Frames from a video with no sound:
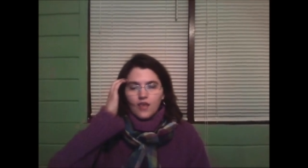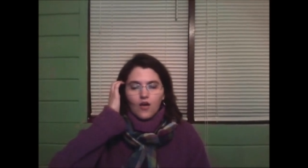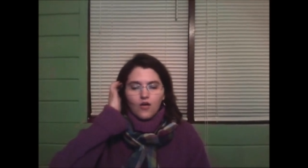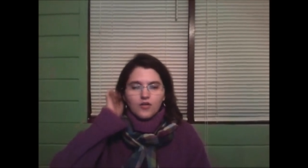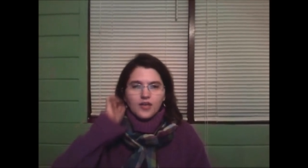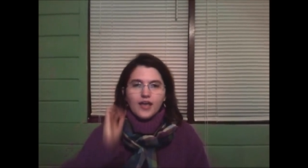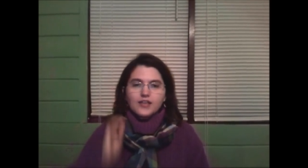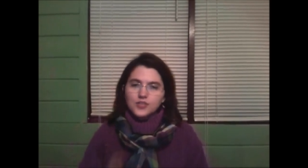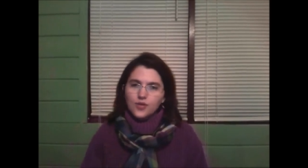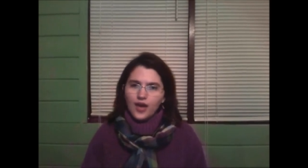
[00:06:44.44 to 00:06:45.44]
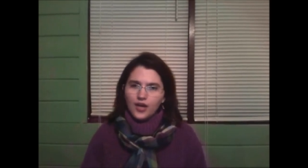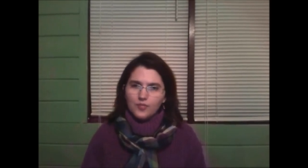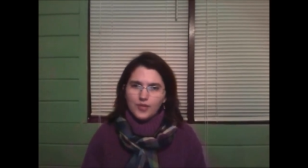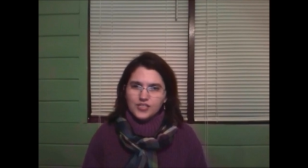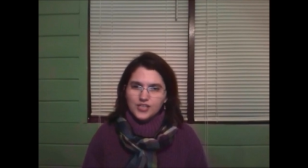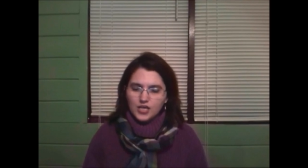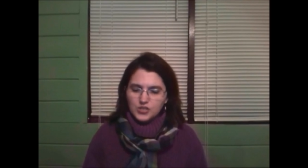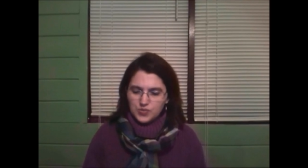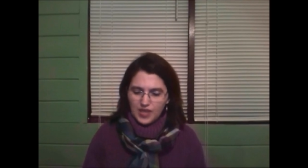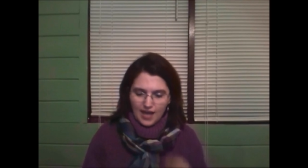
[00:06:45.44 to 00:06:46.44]
Okay, so at our beach
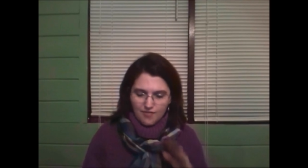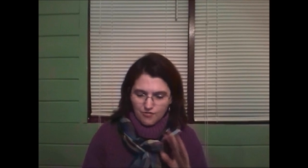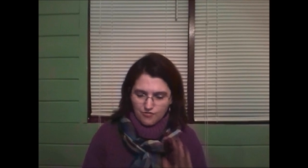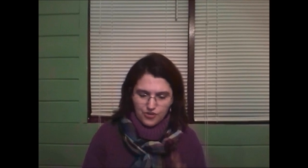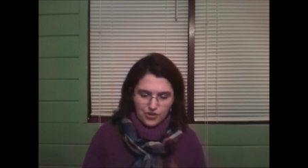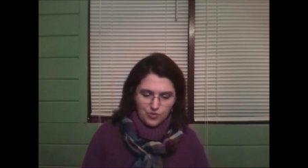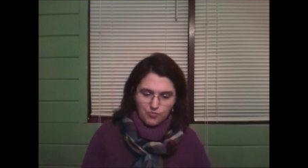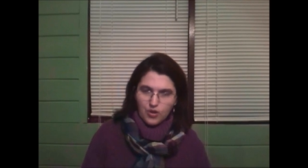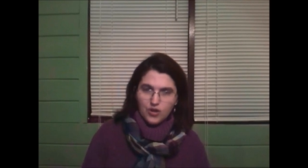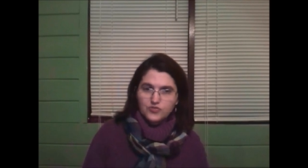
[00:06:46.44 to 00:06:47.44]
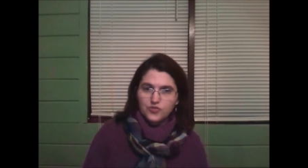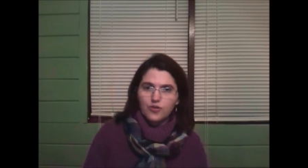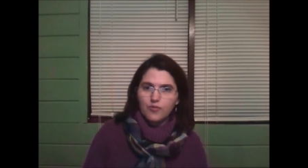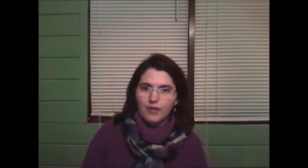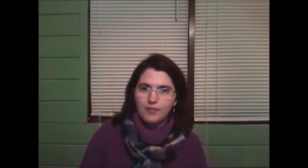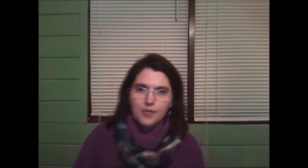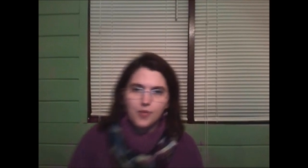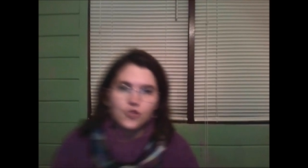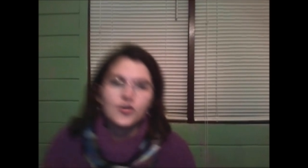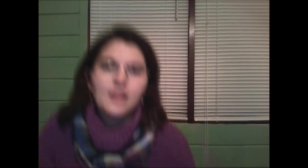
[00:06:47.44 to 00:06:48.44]
house we have a few books for, like,
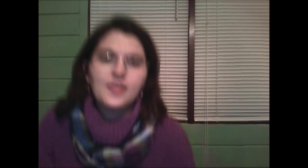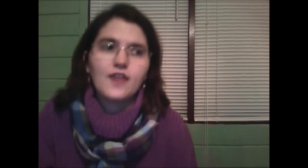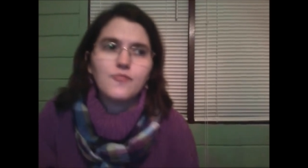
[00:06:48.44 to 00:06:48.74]
people to read that